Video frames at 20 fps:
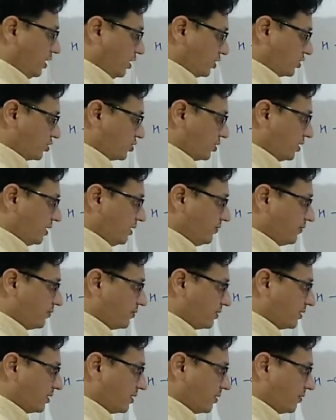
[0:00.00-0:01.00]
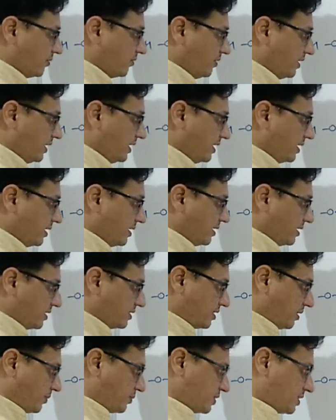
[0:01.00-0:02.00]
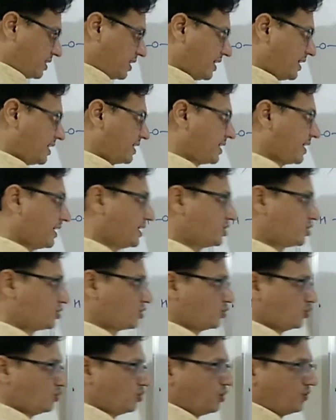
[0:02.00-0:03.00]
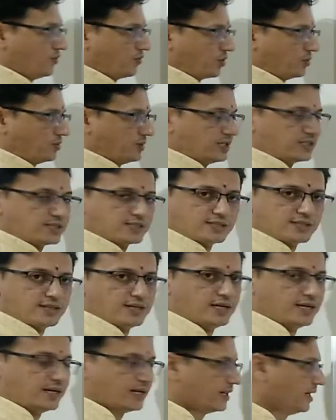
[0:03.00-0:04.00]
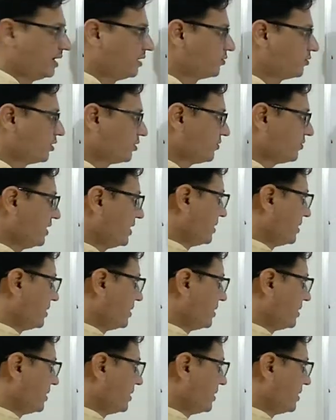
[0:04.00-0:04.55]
So if we subtract H2O from this, then what will